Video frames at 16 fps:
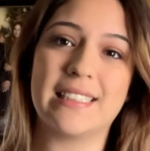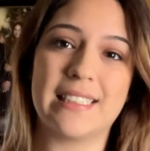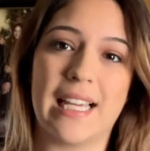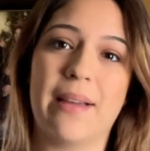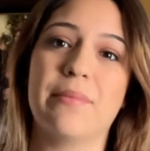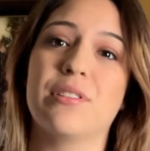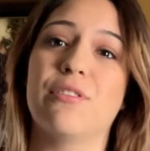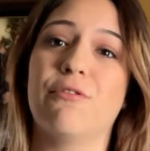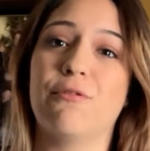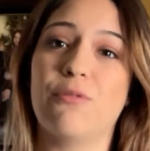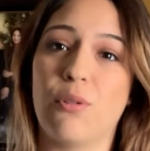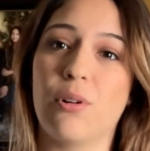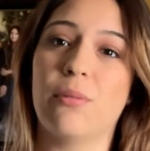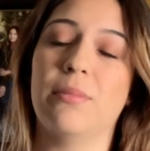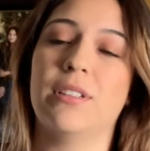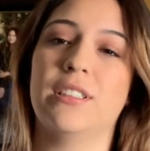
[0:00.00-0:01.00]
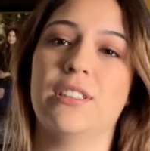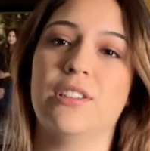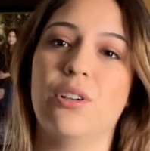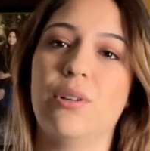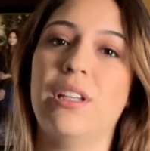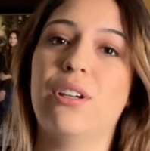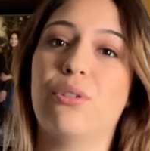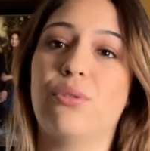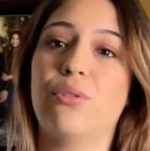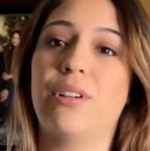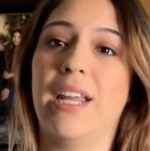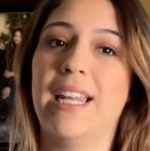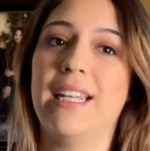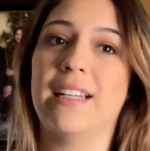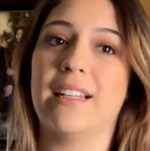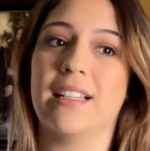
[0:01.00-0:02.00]
his time to form us, you know, he
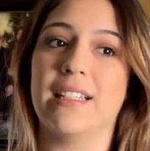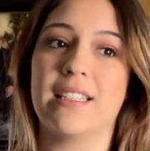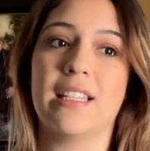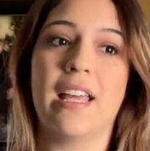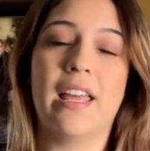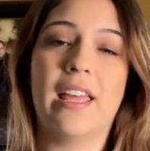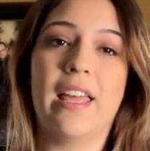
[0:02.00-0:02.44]
created us,